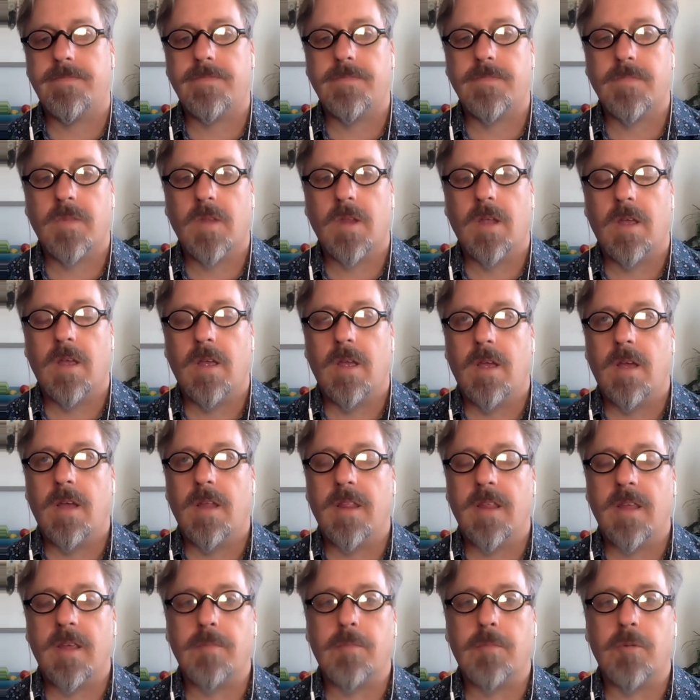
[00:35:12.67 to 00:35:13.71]

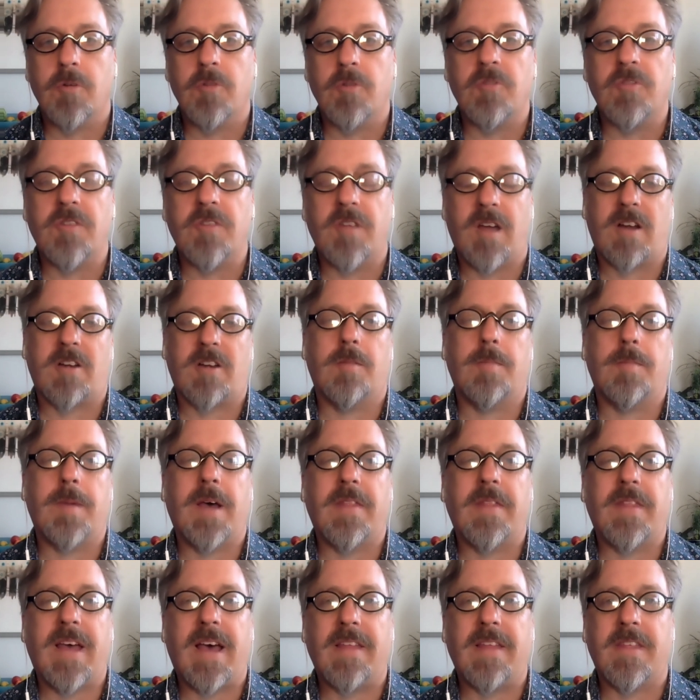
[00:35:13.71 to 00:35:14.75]
I think Proust talked
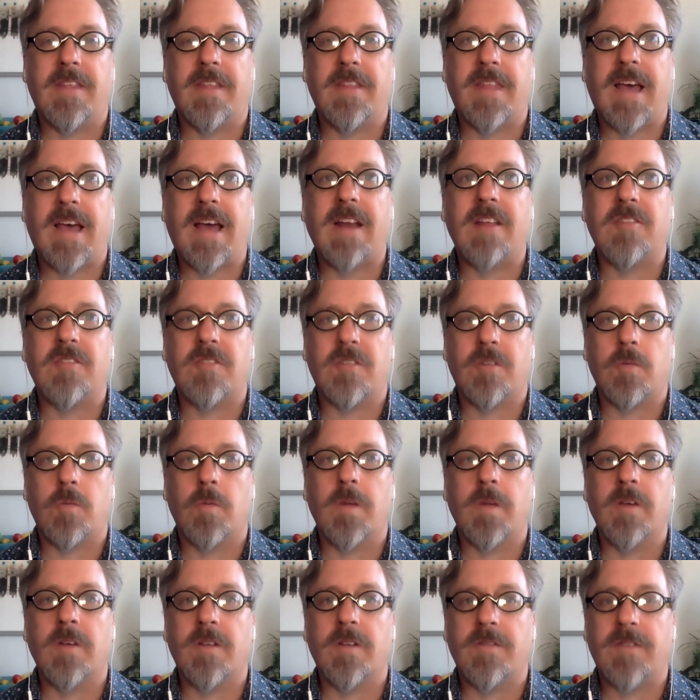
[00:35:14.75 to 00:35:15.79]
about that is the
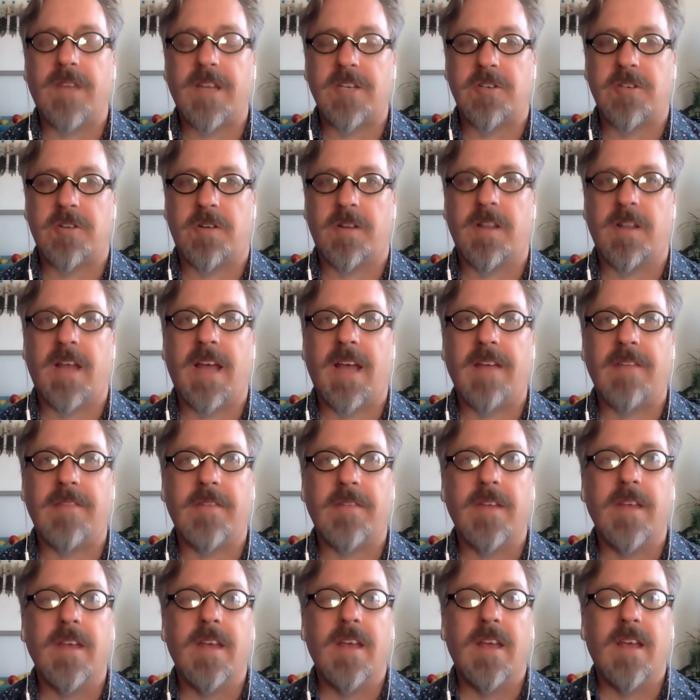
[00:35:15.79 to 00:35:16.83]
real adventure in life,
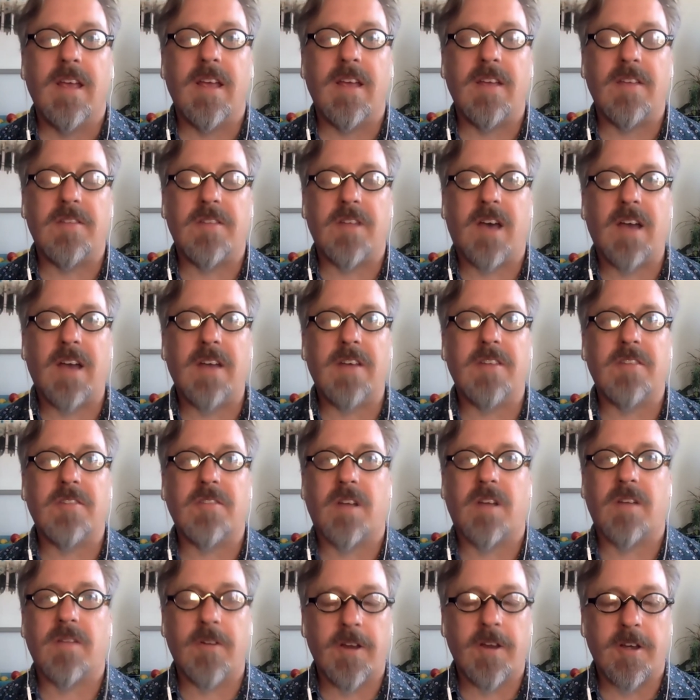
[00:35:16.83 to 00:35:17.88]
is not
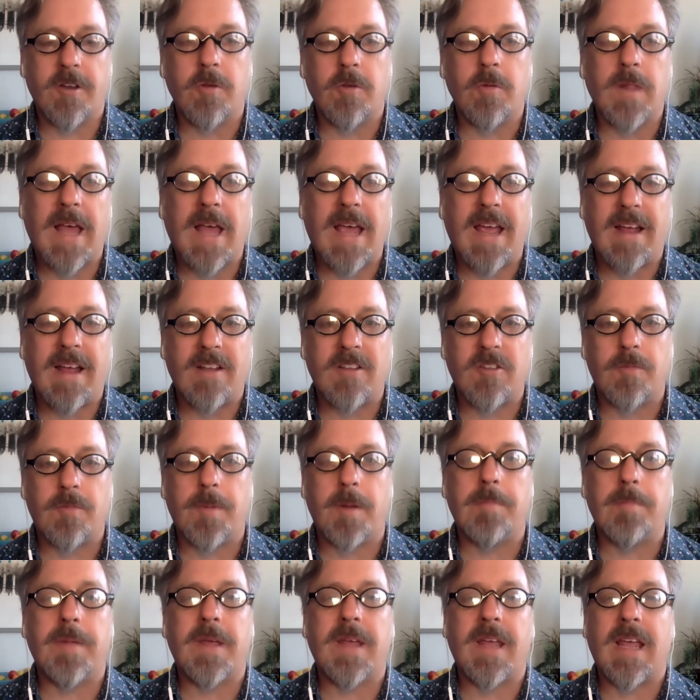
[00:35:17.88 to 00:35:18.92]
discovering new lands,
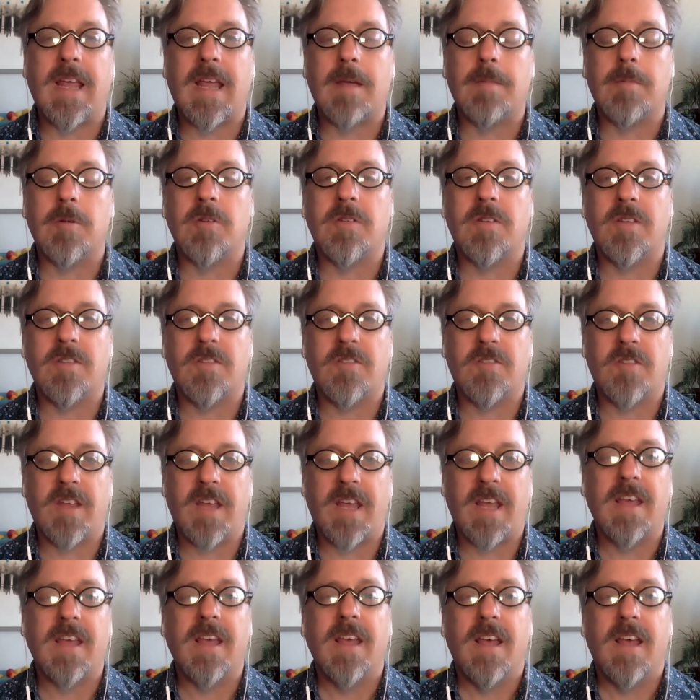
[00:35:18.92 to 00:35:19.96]
but being able to
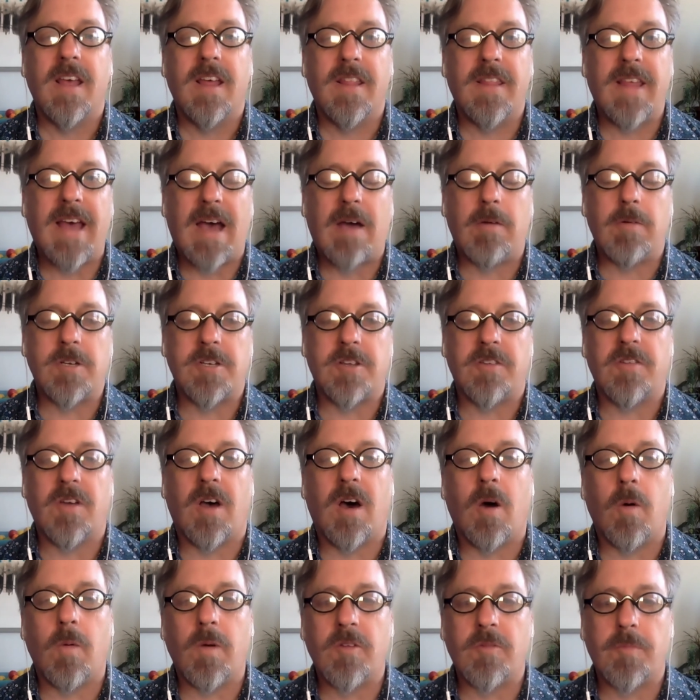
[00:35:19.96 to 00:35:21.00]
see that which has
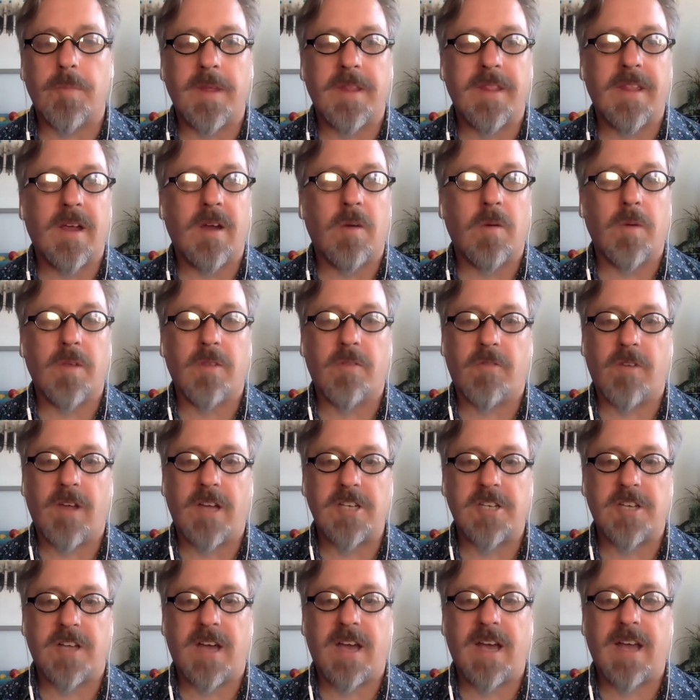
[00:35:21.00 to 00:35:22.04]
always been there with
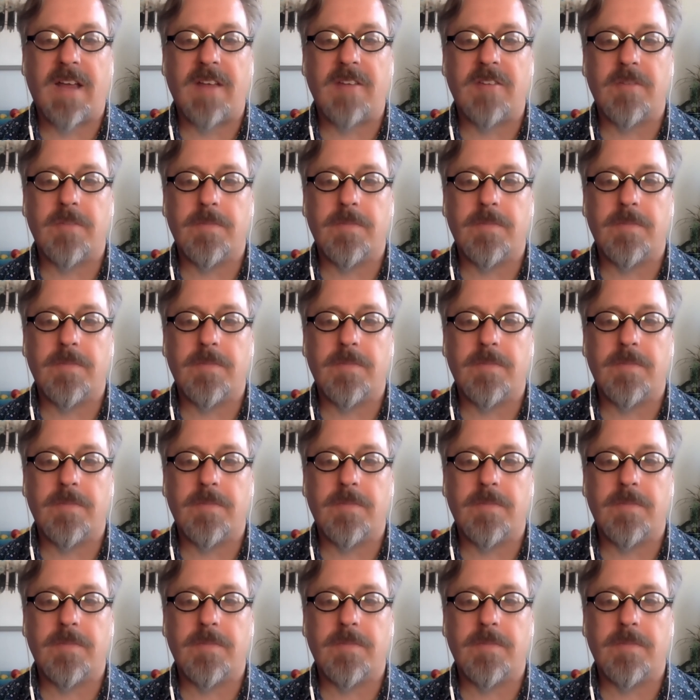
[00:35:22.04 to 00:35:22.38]
fresh eyes.